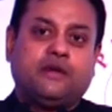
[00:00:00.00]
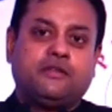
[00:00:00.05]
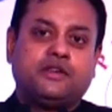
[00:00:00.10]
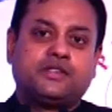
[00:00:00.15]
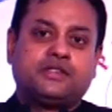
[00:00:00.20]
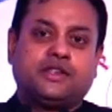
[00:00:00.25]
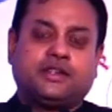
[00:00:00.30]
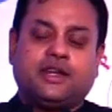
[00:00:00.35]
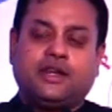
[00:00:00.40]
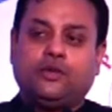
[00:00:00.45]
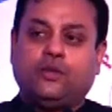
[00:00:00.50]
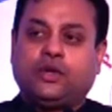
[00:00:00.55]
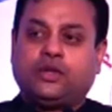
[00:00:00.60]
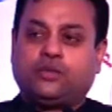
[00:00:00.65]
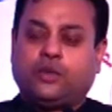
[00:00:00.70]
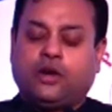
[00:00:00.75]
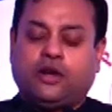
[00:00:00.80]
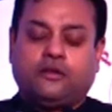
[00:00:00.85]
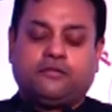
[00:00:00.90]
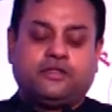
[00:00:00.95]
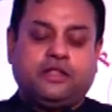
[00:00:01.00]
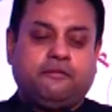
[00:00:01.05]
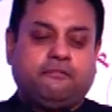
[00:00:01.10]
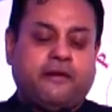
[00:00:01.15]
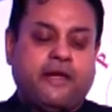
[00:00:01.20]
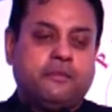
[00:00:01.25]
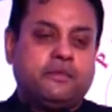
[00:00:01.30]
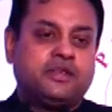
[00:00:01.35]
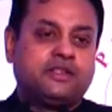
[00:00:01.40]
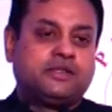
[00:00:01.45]
I was sitting with one of the
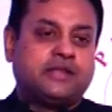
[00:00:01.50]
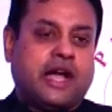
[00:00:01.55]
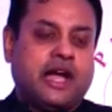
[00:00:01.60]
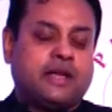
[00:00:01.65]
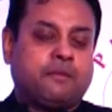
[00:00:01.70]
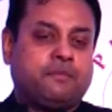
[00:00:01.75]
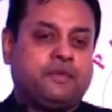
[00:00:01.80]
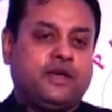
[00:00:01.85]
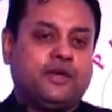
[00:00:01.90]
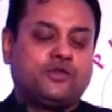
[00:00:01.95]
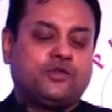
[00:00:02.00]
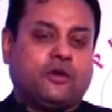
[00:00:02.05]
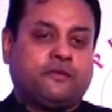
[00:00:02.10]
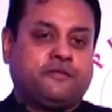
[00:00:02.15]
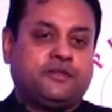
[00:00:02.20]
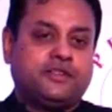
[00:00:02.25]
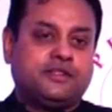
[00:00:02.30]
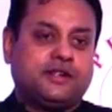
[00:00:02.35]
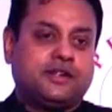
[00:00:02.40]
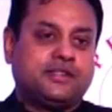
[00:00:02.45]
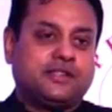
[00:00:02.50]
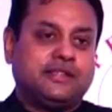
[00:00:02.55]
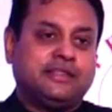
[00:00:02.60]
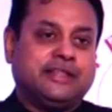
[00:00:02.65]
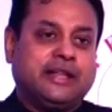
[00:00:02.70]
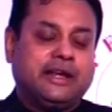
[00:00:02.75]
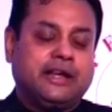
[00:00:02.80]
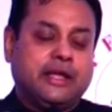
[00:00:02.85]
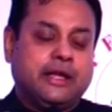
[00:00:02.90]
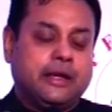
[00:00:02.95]
famous IPS officers
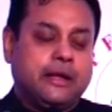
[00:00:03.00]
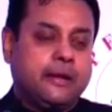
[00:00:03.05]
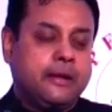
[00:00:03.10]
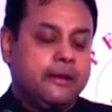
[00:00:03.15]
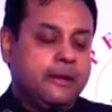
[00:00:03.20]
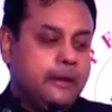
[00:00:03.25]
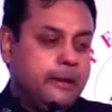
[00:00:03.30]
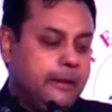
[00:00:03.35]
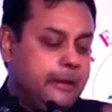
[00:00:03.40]
in Delhi.